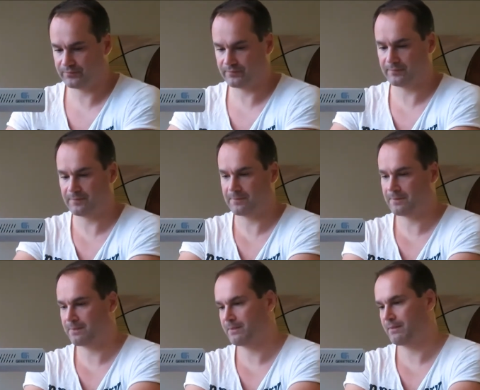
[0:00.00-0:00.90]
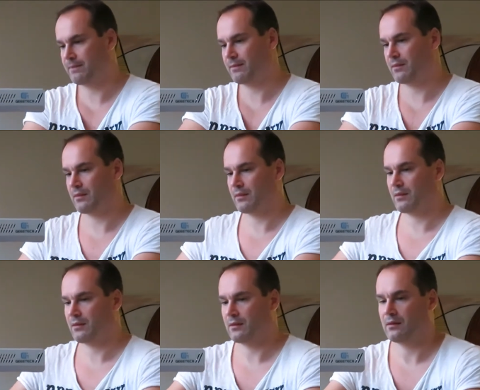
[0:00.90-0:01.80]

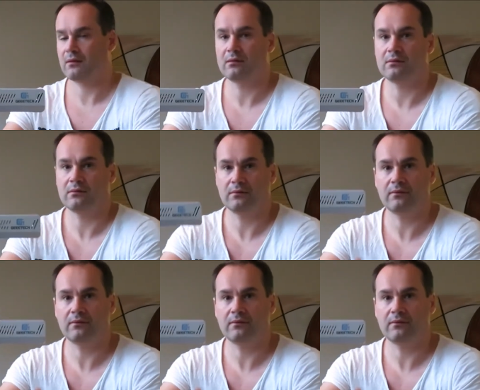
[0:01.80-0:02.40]
(no one is talking)